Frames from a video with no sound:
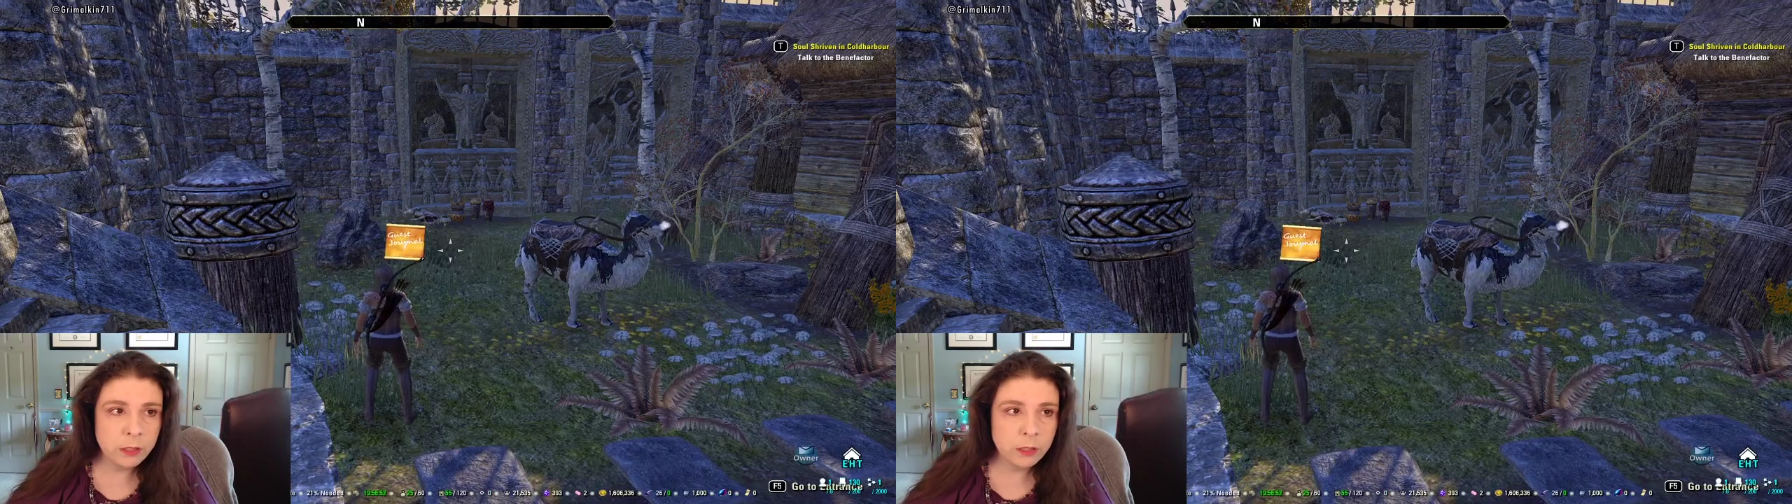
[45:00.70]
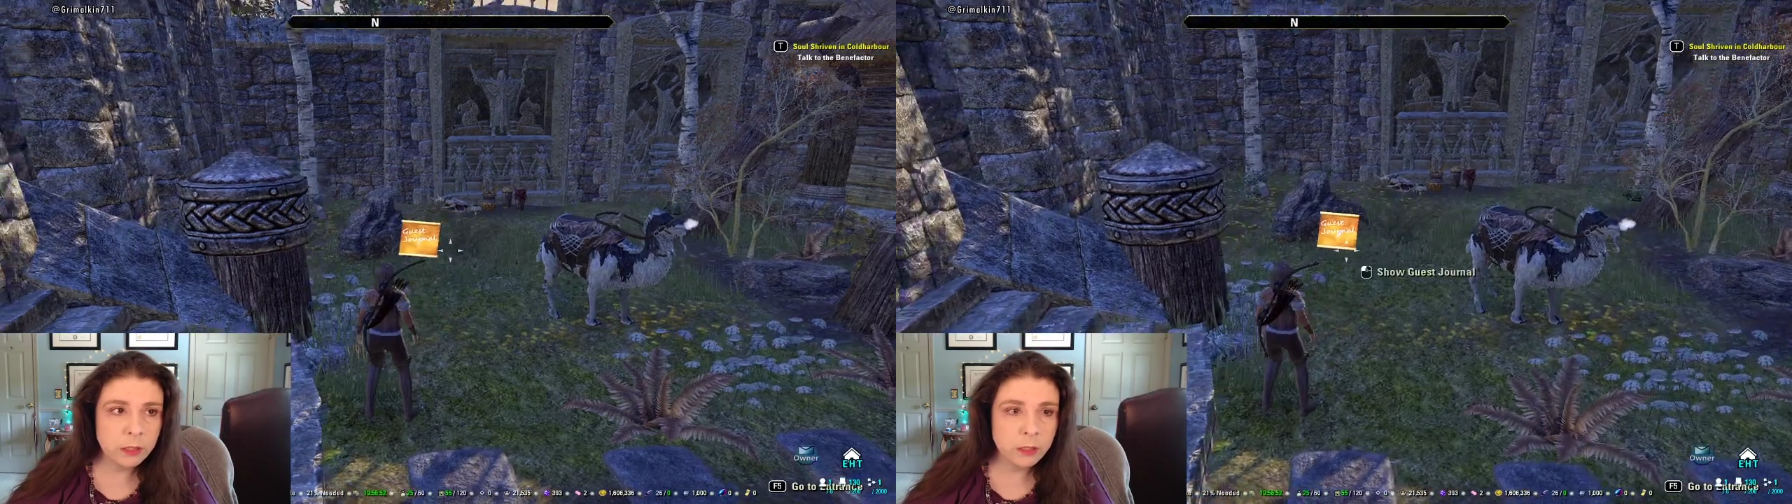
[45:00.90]

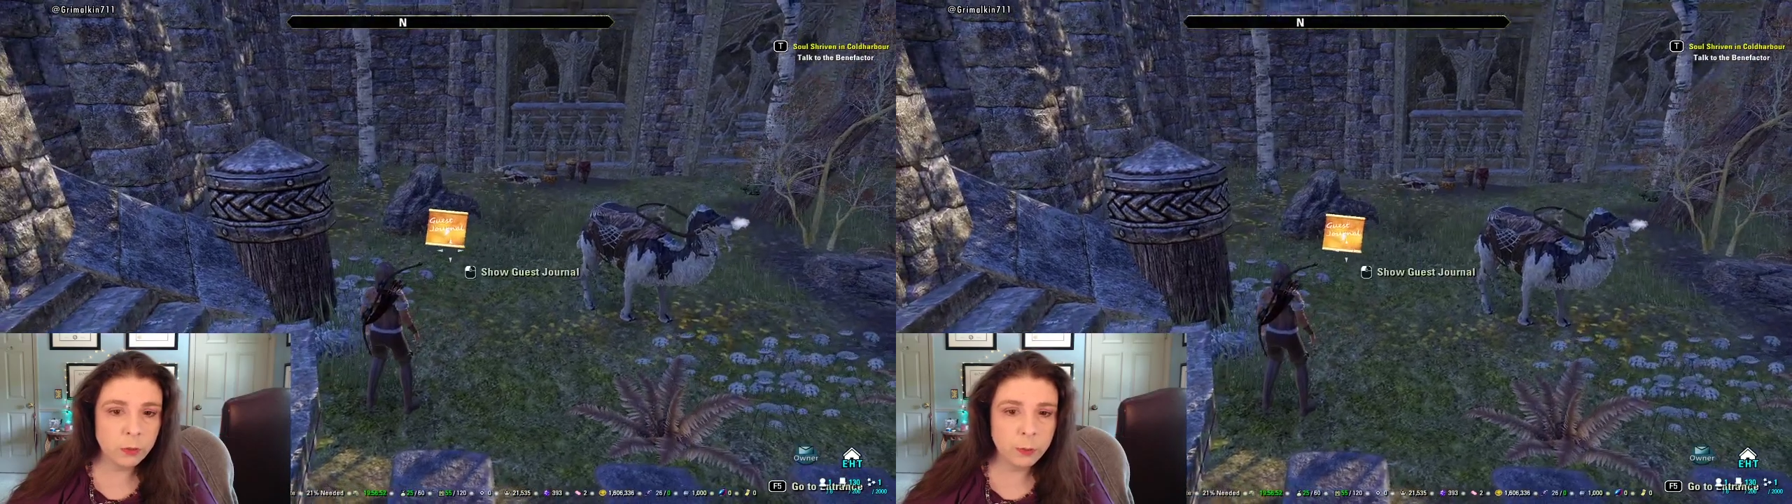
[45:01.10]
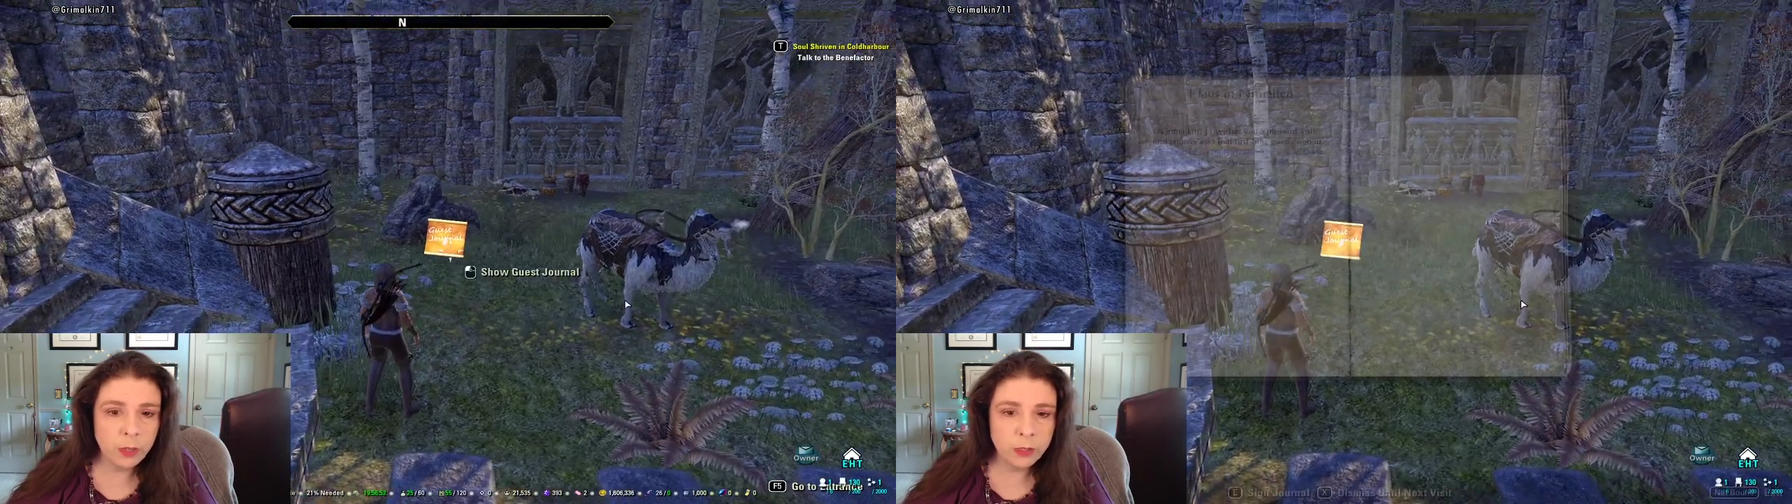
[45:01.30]
is
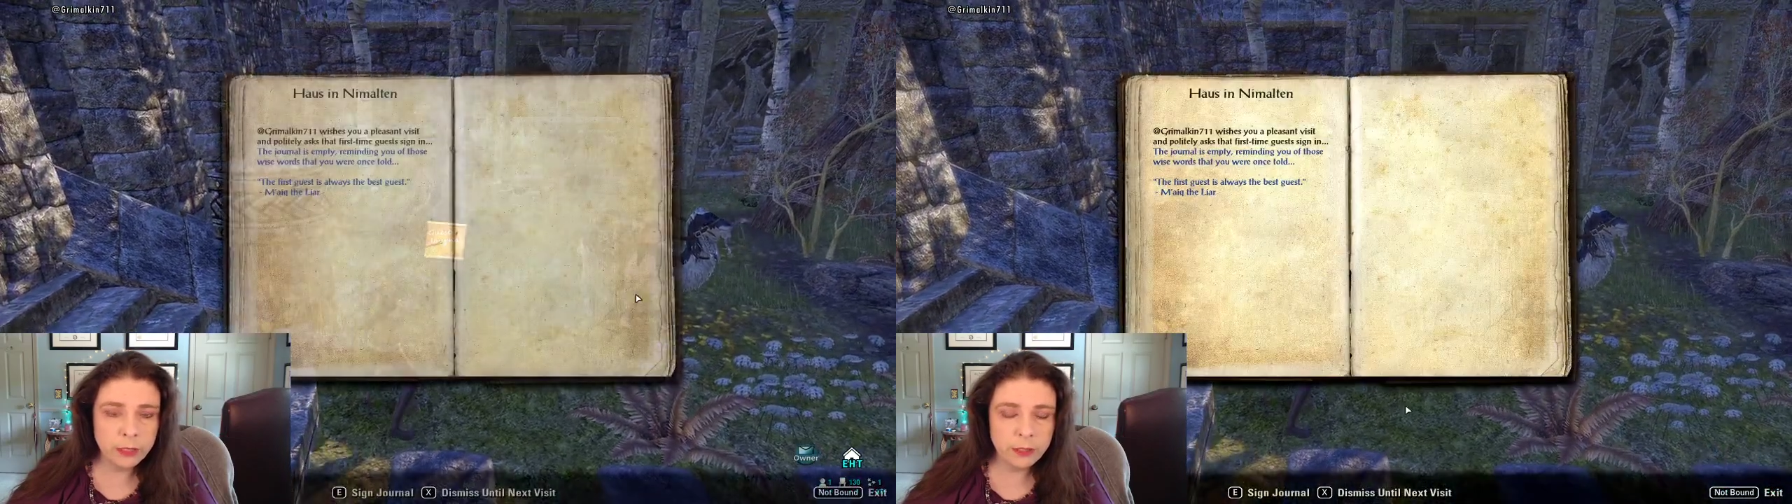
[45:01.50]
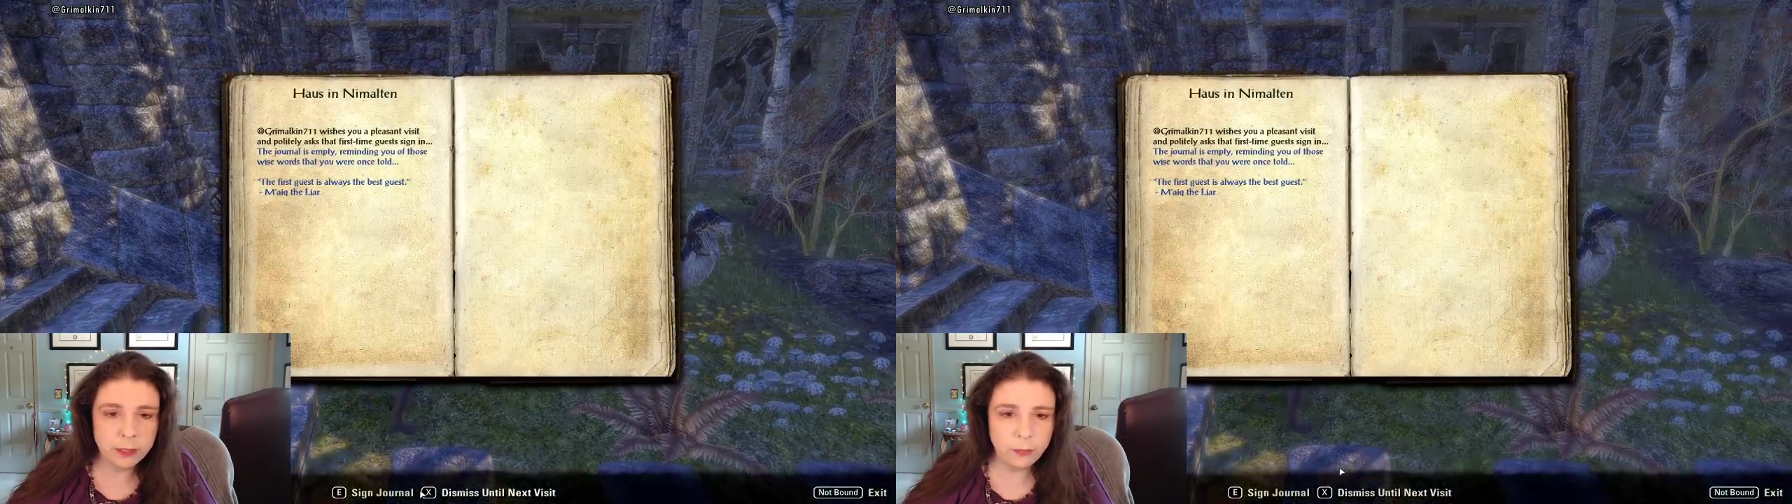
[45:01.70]
Grimalkin
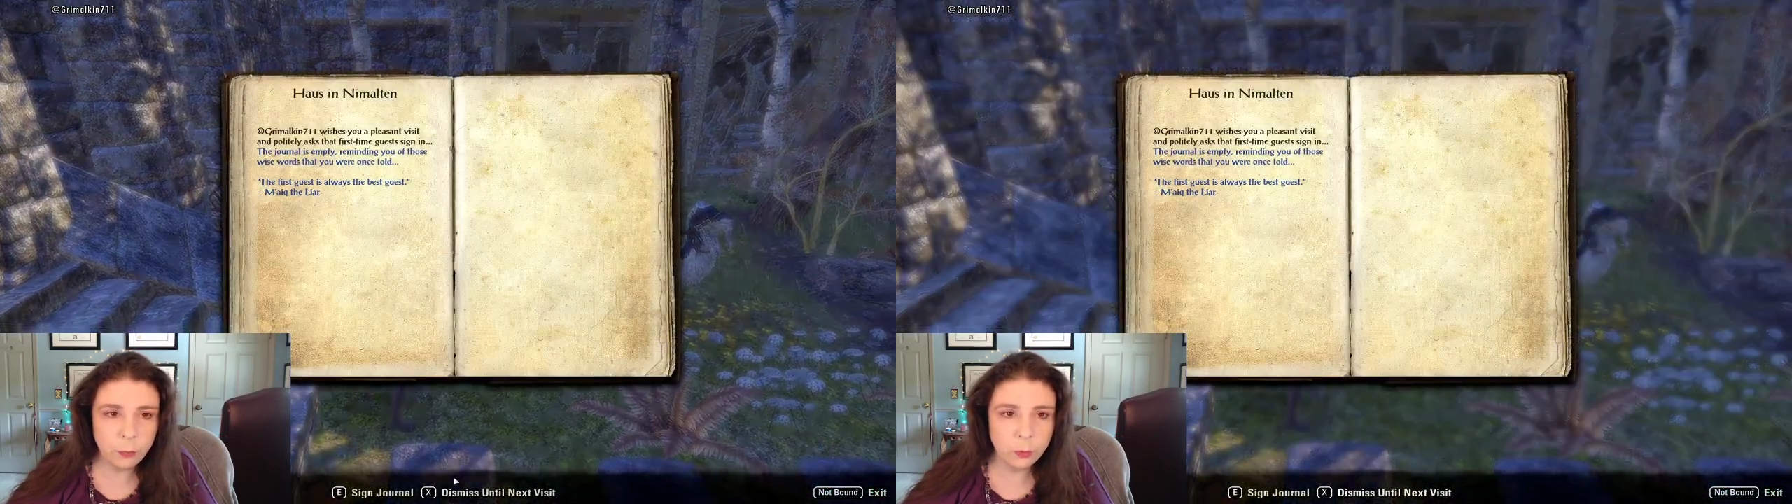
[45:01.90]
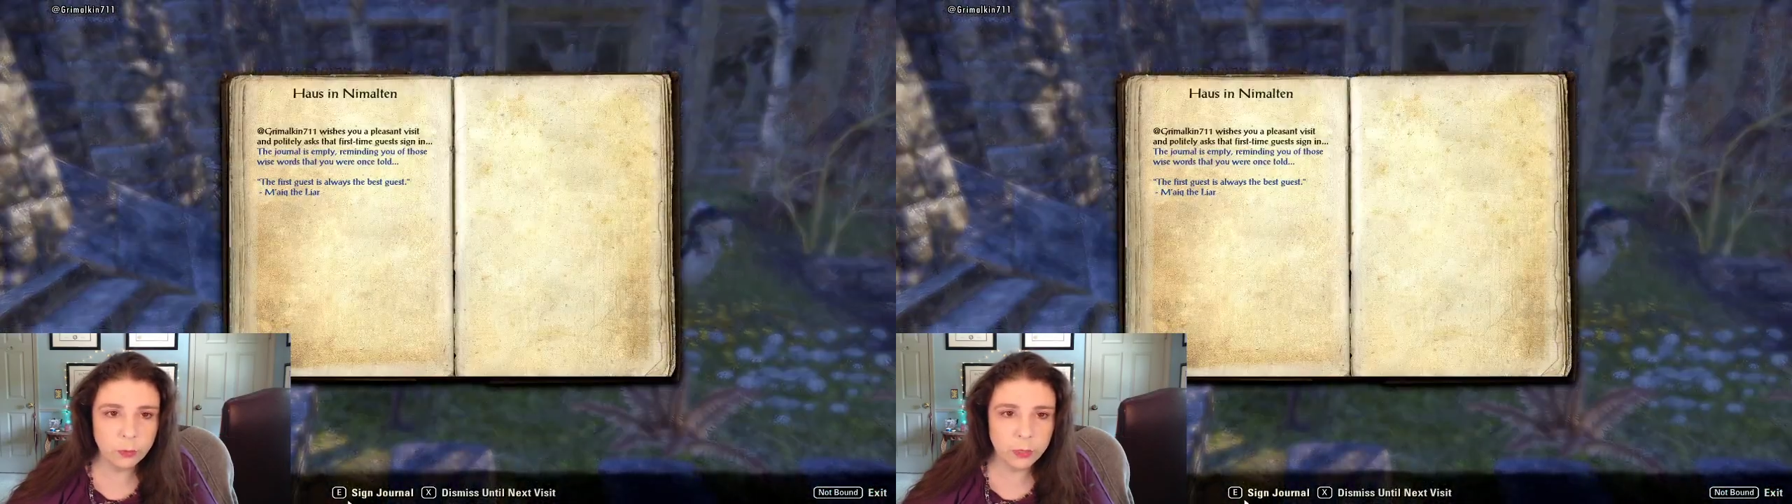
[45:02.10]

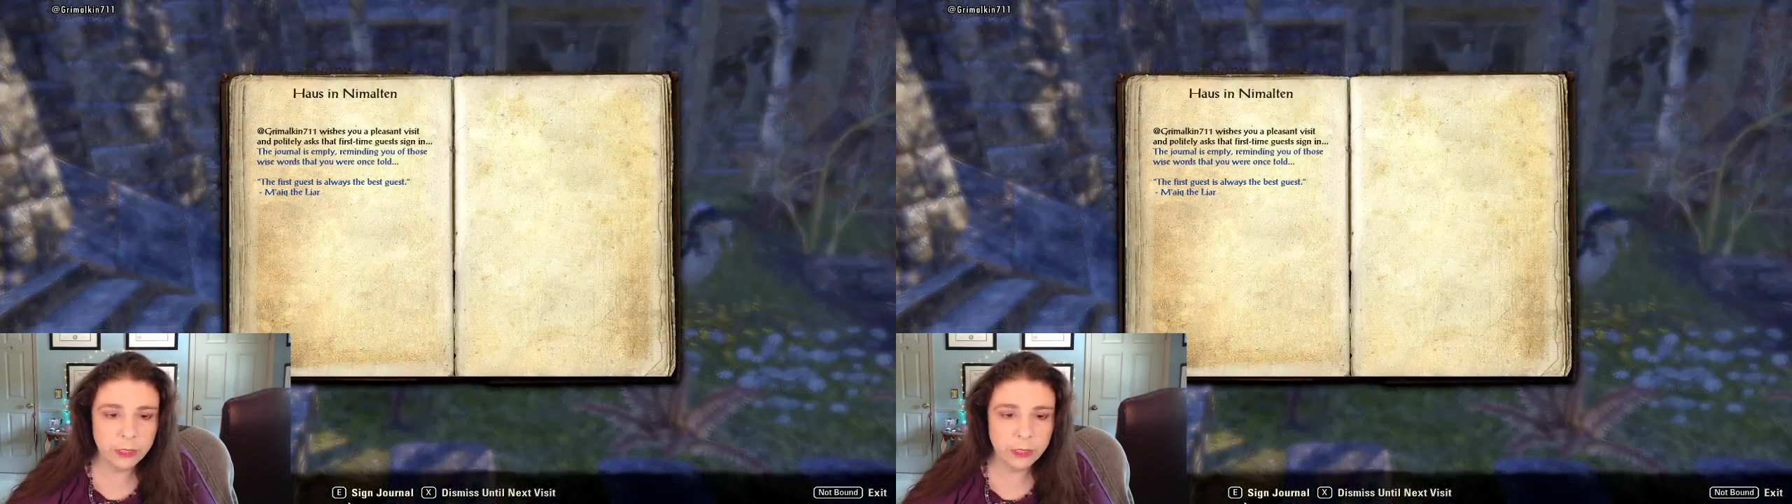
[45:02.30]
711